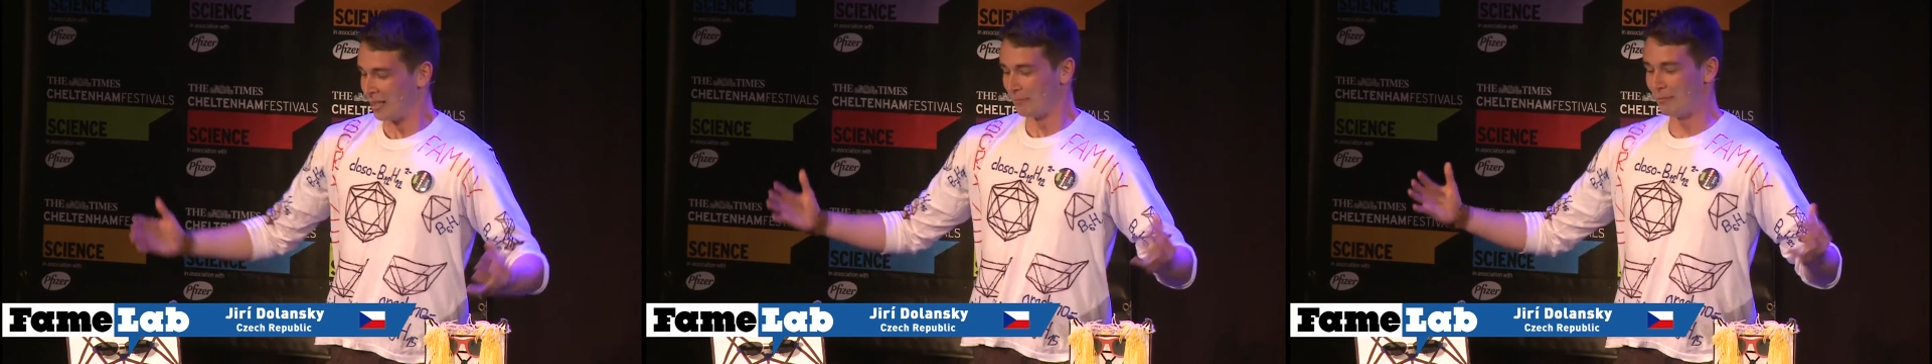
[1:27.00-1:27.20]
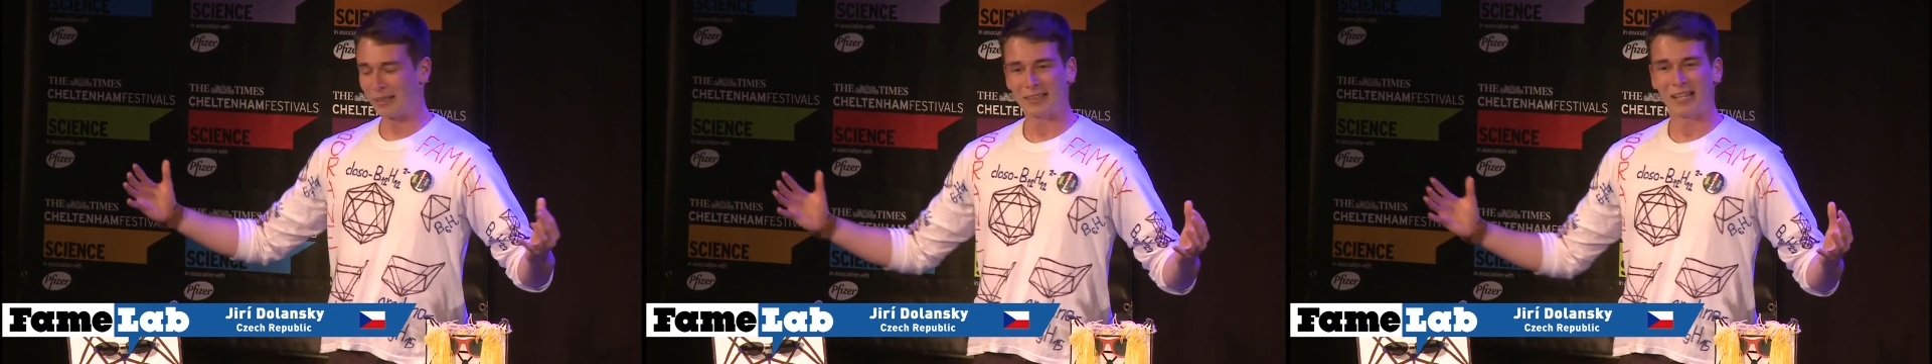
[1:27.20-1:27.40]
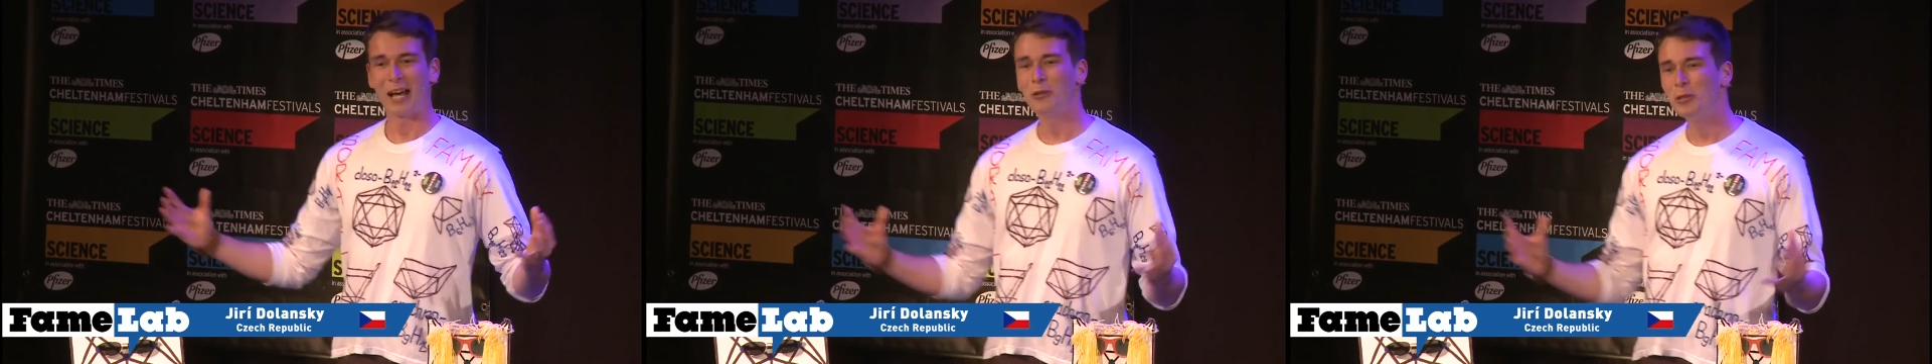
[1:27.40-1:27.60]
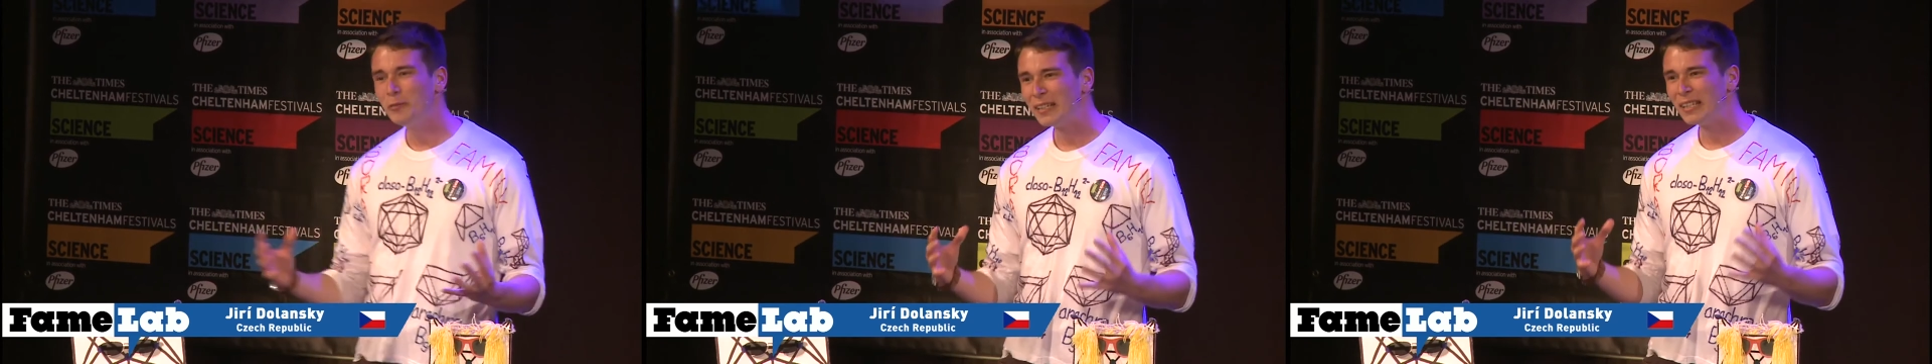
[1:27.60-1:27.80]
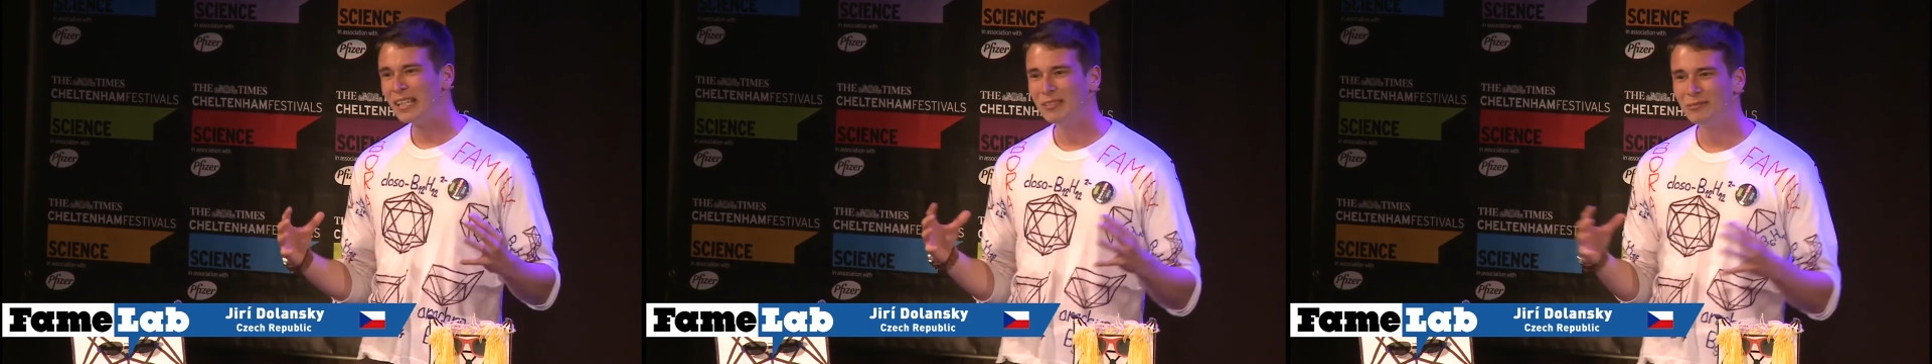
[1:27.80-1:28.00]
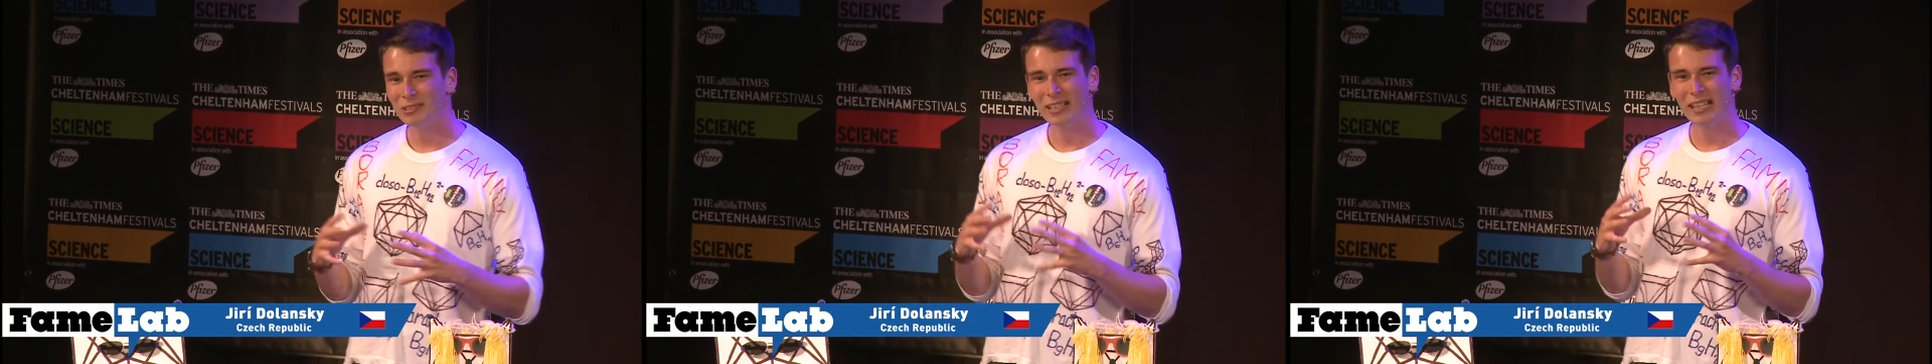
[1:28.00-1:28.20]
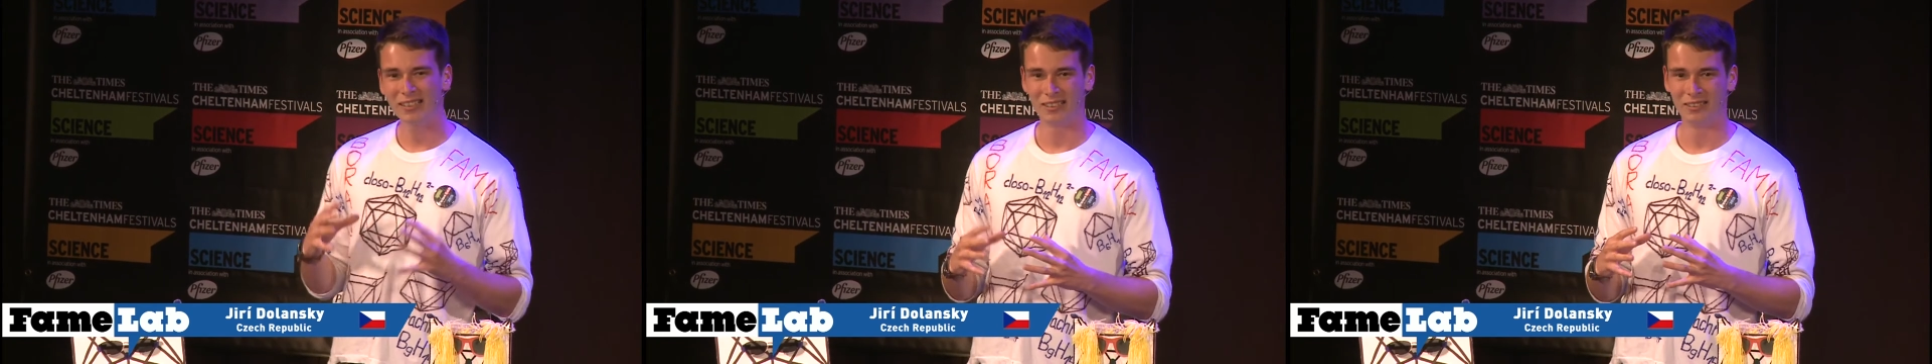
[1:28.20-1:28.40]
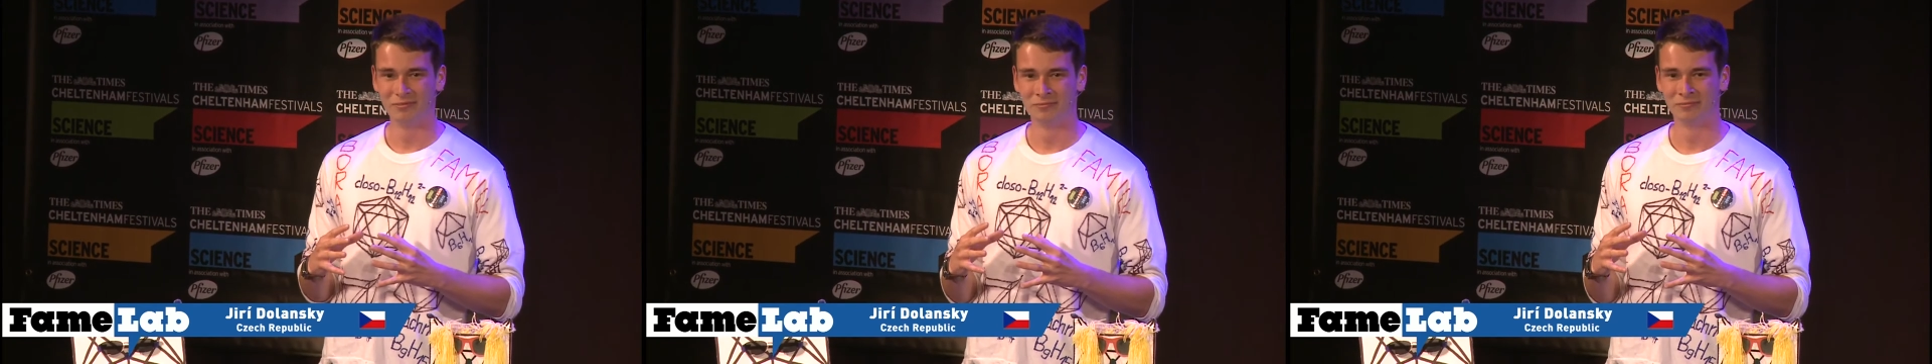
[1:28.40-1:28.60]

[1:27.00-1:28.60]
but how do we get them together?